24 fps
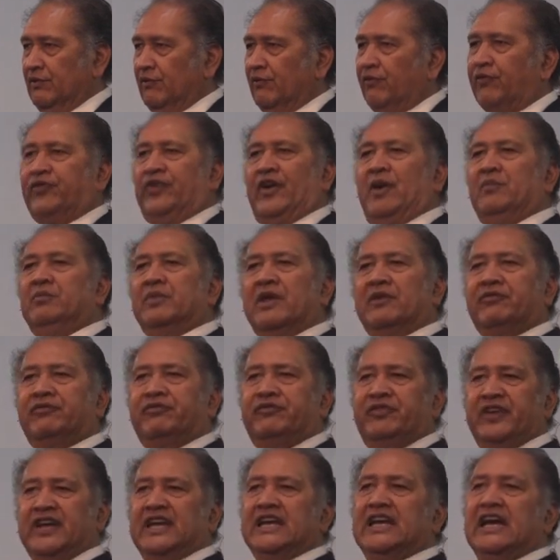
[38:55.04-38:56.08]
from the
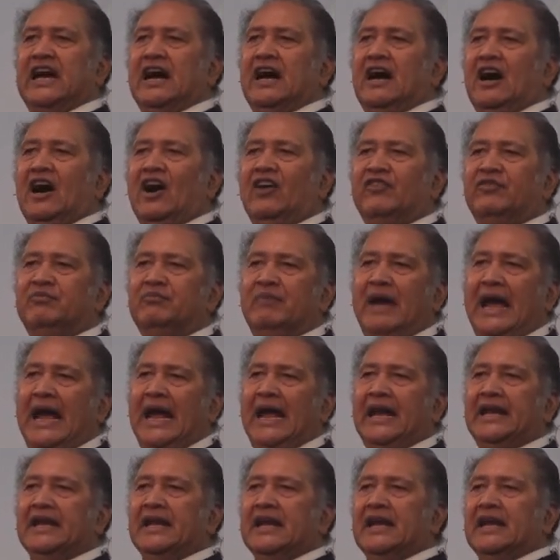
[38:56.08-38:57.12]
fear of
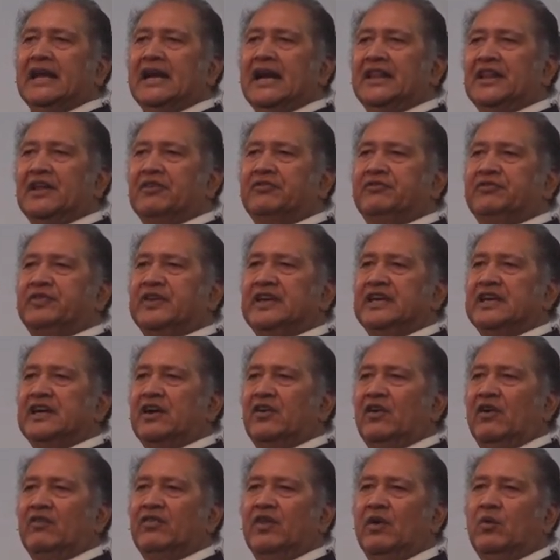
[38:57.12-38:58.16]
man and the
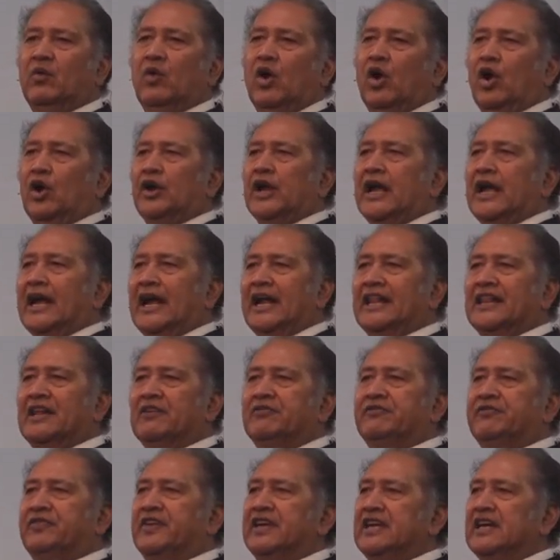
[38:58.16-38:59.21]
fear of the world and the
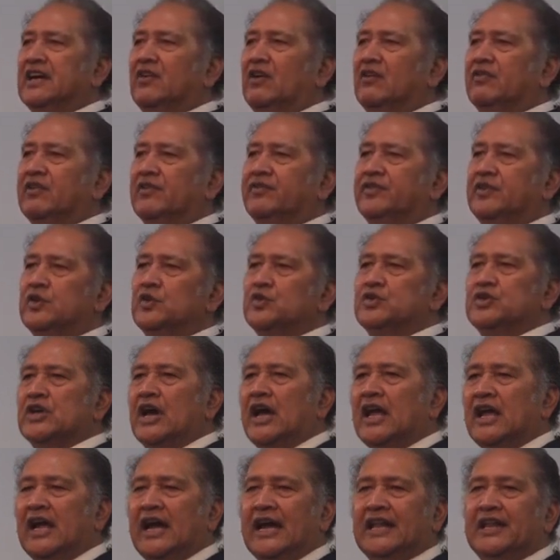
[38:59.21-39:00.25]
fear of the future
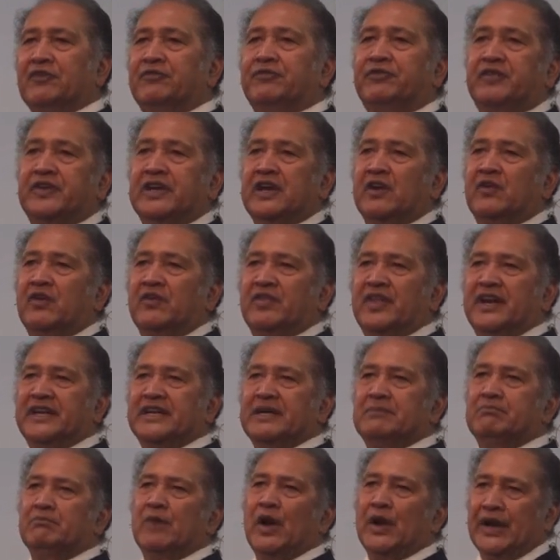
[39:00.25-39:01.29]
and the fear of the
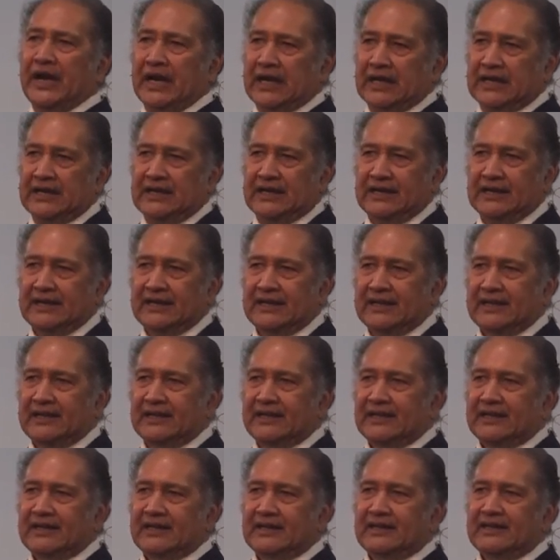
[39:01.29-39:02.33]
demonic.
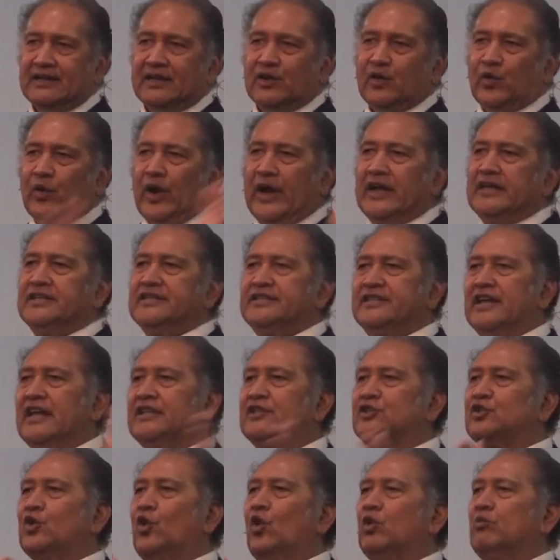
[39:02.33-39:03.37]
Grace
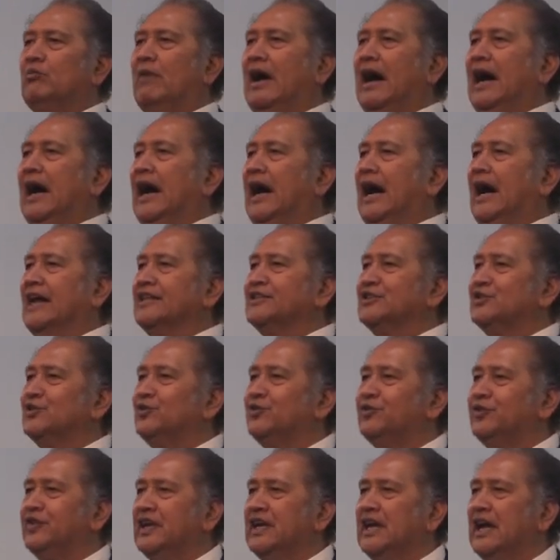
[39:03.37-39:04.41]
that taught my heart to
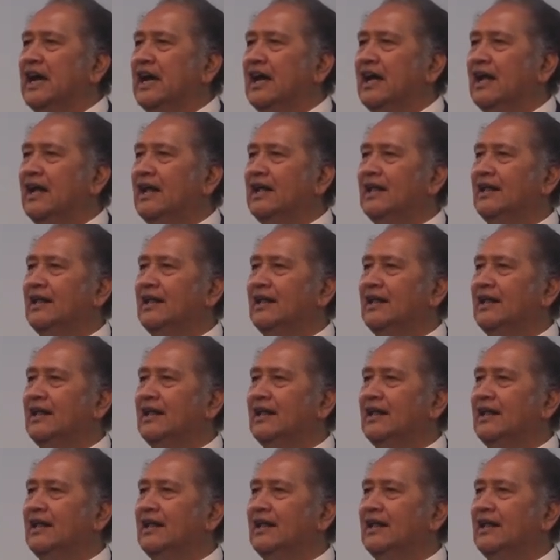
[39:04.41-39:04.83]
fear